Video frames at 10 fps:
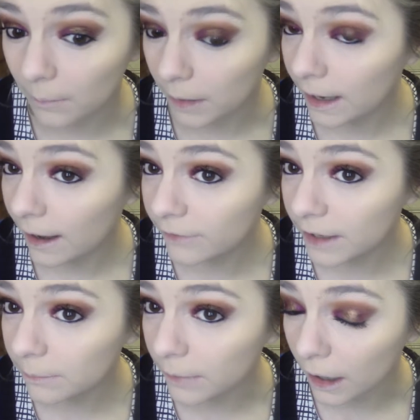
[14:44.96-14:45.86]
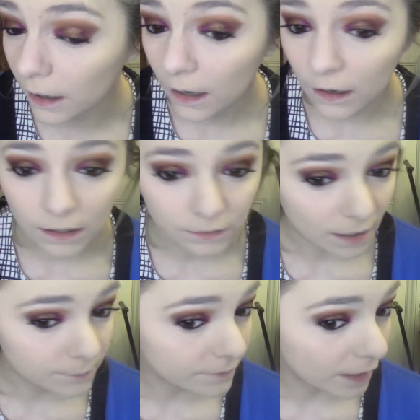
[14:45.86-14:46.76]
bit heavy, but in
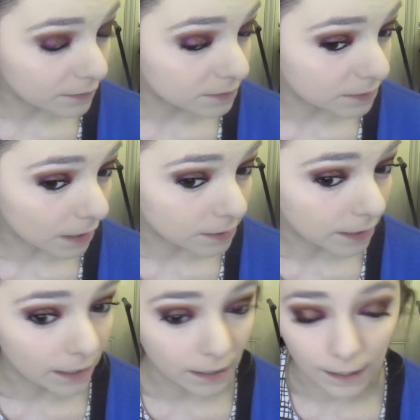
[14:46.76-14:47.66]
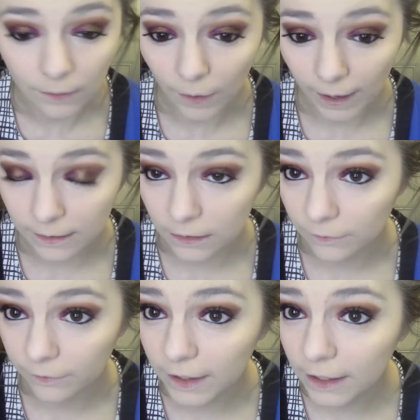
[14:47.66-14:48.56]
terms of like setting and like the
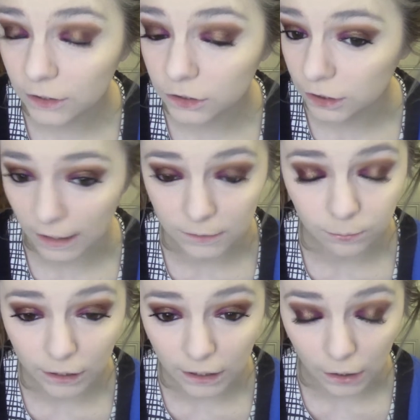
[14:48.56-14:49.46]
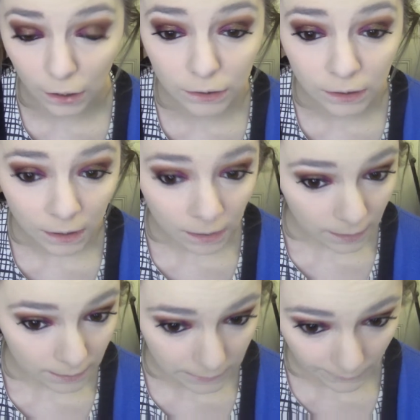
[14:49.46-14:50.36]
finish, it's pretty good.
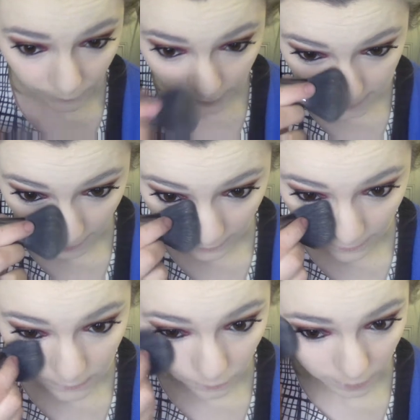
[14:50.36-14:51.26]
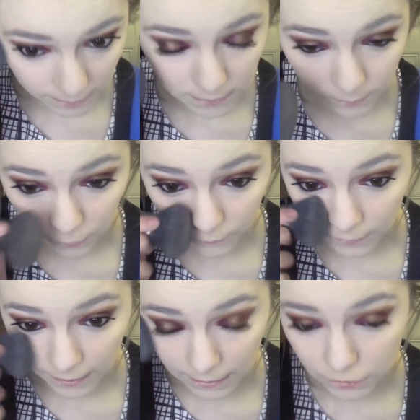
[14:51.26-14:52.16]
It's definitely set it. It's got a nice smooth
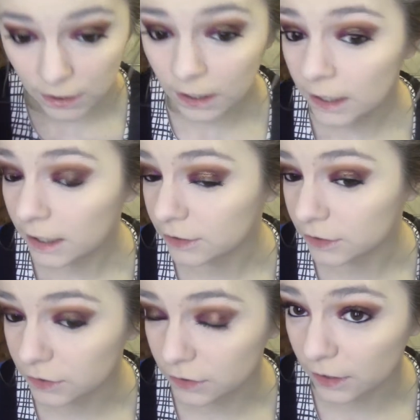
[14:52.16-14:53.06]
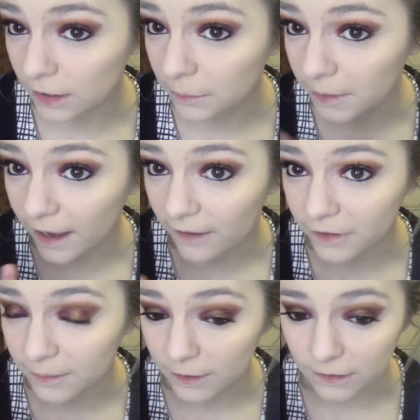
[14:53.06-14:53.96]
finish. It does just look a little bit
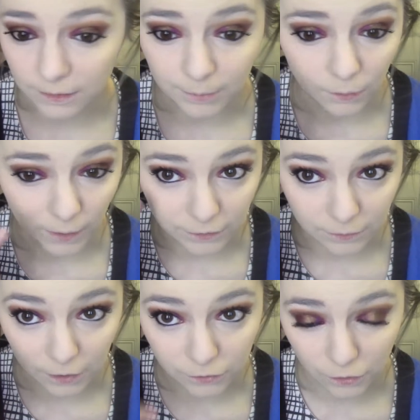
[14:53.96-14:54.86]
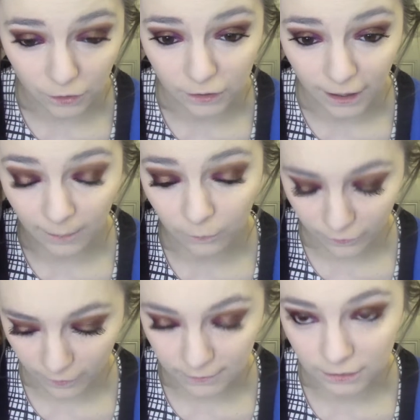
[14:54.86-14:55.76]
heavy because I put way too much on. I am
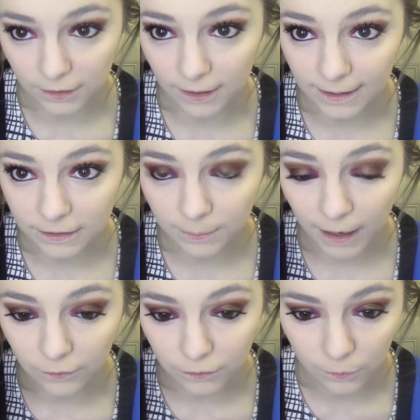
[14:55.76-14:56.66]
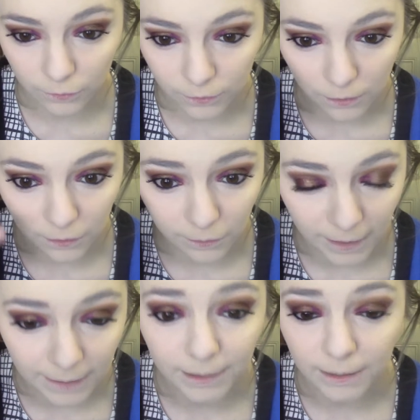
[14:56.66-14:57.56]
referring to the lace powder more so than the
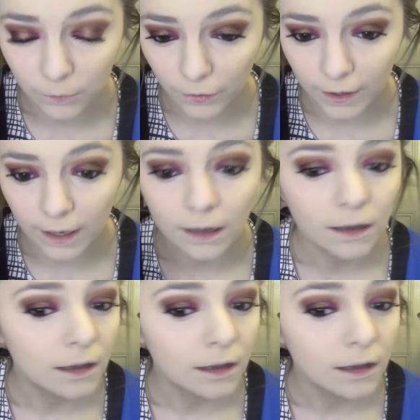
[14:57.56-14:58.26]
Maybelline one here.